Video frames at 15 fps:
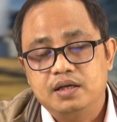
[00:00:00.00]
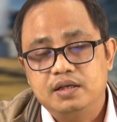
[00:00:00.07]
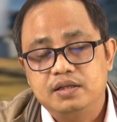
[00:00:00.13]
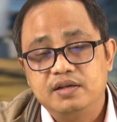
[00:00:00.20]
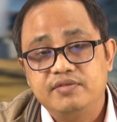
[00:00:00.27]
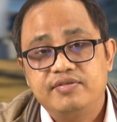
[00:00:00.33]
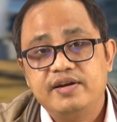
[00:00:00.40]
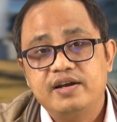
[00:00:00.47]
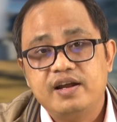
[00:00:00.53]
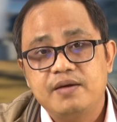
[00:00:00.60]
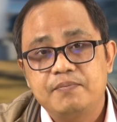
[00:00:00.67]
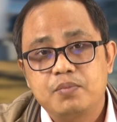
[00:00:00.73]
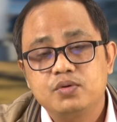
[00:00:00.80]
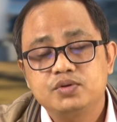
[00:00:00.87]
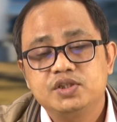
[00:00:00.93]
different
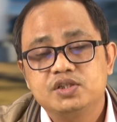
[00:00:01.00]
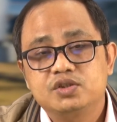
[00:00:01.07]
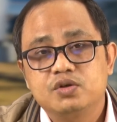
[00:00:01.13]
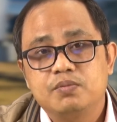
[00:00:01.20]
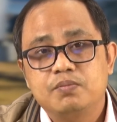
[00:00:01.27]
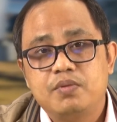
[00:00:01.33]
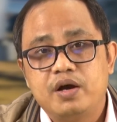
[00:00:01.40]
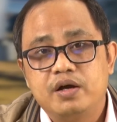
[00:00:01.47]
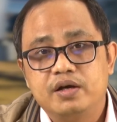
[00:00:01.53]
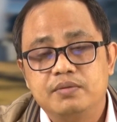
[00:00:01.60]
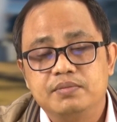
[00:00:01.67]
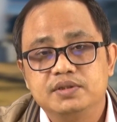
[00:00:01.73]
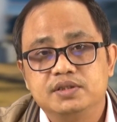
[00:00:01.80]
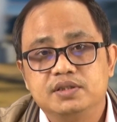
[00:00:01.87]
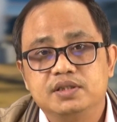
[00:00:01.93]
approaches of
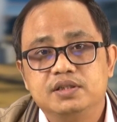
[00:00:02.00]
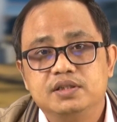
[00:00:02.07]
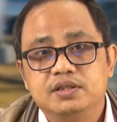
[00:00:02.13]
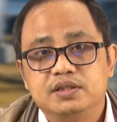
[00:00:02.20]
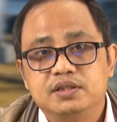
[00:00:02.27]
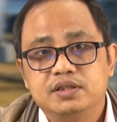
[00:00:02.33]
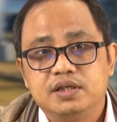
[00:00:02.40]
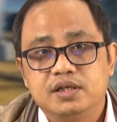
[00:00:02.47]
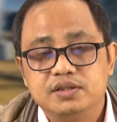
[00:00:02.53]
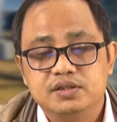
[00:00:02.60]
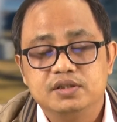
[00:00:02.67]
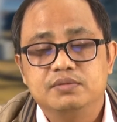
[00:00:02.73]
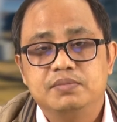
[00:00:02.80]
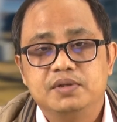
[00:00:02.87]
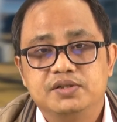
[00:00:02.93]
biodiversity
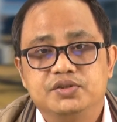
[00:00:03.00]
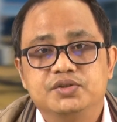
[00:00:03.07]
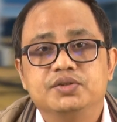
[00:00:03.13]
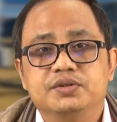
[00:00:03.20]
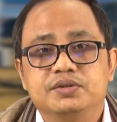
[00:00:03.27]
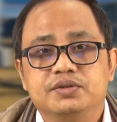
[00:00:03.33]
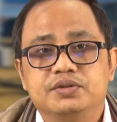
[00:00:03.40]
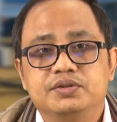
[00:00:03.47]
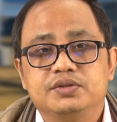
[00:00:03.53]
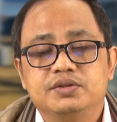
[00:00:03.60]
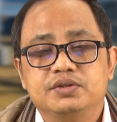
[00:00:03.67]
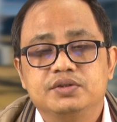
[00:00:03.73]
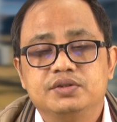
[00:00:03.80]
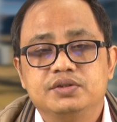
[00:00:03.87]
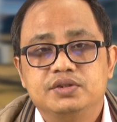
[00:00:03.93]
conservation.
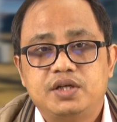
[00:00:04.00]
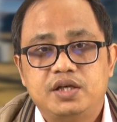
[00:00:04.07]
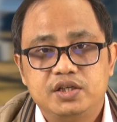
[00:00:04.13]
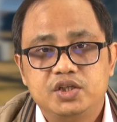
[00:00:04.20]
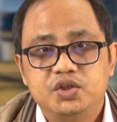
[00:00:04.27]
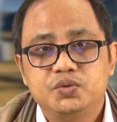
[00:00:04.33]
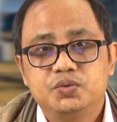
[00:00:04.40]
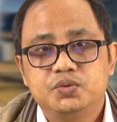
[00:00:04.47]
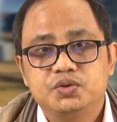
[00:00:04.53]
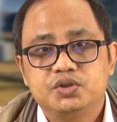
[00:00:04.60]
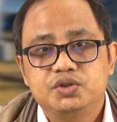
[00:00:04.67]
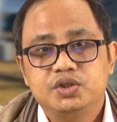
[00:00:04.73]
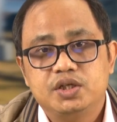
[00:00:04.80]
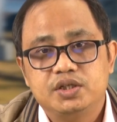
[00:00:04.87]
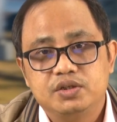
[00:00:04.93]
Thank you
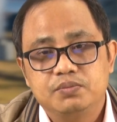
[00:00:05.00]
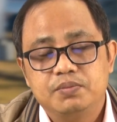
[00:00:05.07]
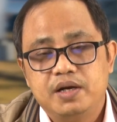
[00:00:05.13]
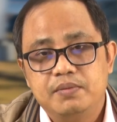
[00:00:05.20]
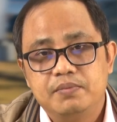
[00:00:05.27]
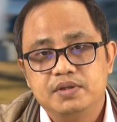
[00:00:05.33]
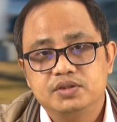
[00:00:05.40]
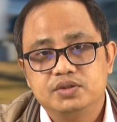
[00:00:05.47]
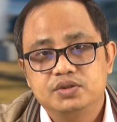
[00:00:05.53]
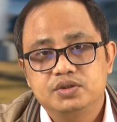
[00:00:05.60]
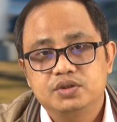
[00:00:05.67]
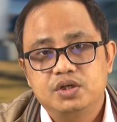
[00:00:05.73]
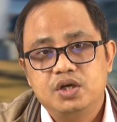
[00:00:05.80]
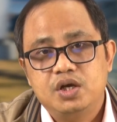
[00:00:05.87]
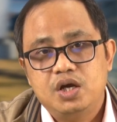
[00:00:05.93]
very much.
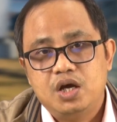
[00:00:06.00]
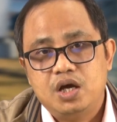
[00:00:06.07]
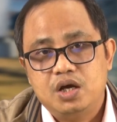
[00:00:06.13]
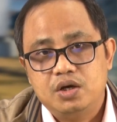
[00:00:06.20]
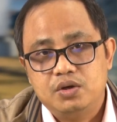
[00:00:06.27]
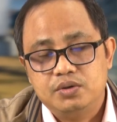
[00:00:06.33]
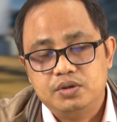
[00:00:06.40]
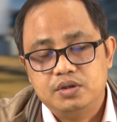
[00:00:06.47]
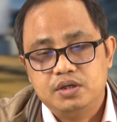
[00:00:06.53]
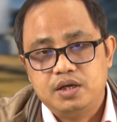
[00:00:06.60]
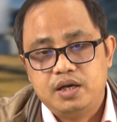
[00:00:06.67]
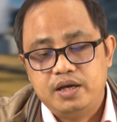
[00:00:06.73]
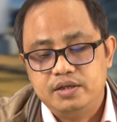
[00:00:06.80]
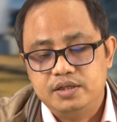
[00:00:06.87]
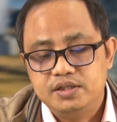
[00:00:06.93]

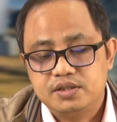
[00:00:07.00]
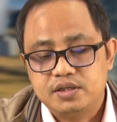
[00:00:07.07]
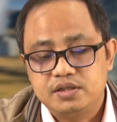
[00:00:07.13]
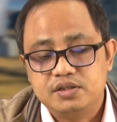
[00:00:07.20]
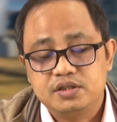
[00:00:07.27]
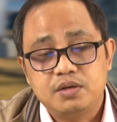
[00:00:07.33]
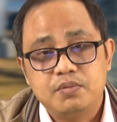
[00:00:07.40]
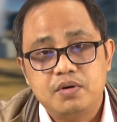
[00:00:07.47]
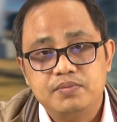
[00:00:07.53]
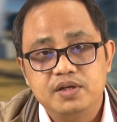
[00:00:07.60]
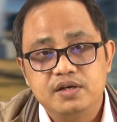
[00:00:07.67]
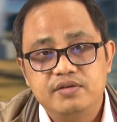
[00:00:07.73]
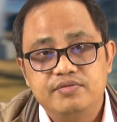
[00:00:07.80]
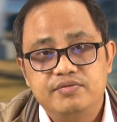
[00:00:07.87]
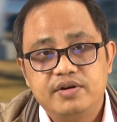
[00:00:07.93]
And these are some of the
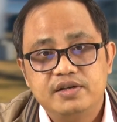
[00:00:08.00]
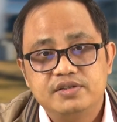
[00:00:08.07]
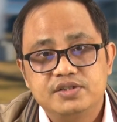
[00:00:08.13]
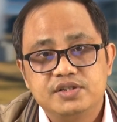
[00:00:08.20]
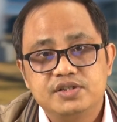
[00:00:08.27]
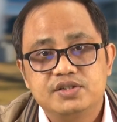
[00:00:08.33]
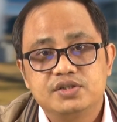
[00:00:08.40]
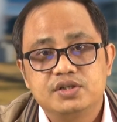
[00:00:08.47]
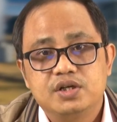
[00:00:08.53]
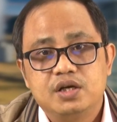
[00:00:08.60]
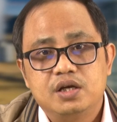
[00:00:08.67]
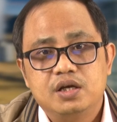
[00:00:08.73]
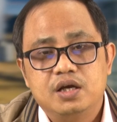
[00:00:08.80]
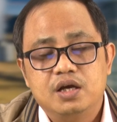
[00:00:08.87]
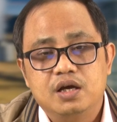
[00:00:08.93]
references
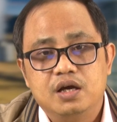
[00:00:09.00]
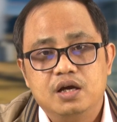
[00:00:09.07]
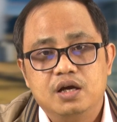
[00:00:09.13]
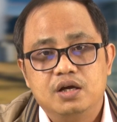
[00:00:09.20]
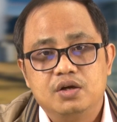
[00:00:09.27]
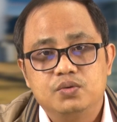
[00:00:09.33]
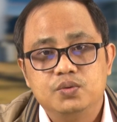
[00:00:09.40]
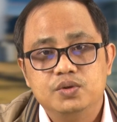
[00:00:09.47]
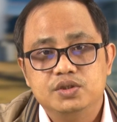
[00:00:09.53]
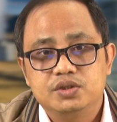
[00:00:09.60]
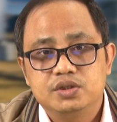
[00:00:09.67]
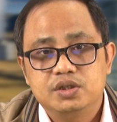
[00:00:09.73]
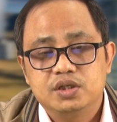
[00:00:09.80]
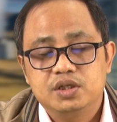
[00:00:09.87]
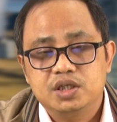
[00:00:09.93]
which
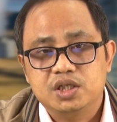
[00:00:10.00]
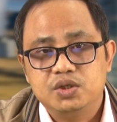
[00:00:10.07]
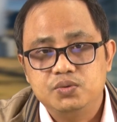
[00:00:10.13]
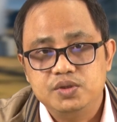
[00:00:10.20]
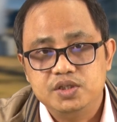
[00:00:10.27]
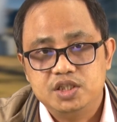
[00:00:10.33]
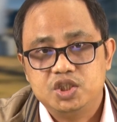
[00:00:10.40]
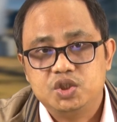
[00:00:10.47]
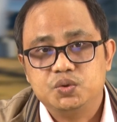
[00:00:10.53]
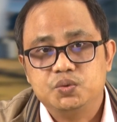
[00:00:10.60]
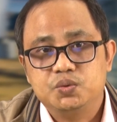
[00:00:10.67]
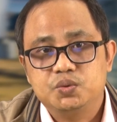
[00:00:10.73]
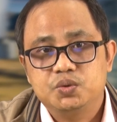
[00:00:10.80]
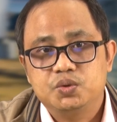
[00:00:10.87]
you need to